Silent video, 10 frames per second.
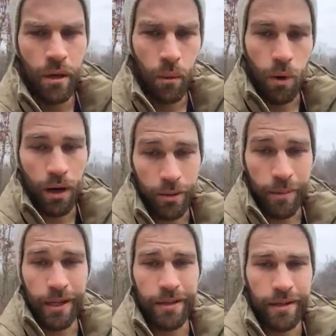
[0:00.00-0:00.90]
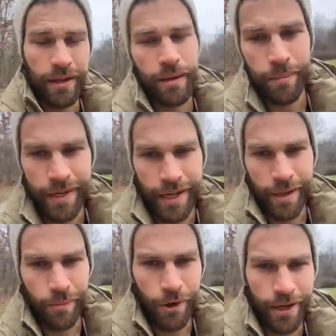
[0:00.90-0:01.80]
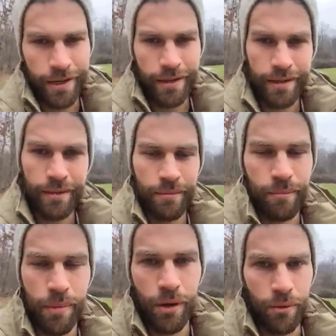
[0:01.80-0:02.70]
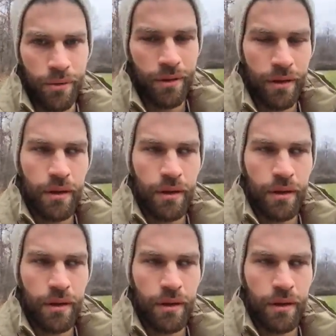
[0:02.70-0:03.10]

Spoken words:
watermelon and banana bread. Both